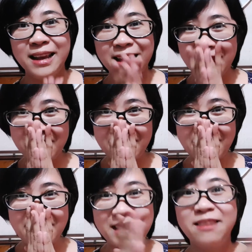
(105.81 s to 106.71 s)

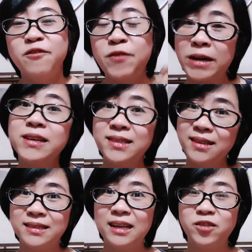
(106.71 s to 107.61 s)
and very
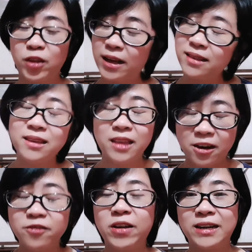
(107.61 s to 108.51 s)
successful. I think they
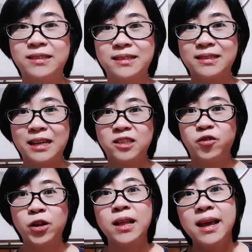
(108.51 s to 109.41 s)
are very
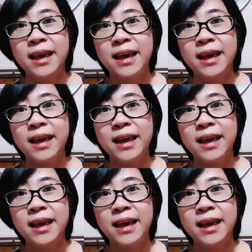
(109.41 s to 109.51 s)
successful.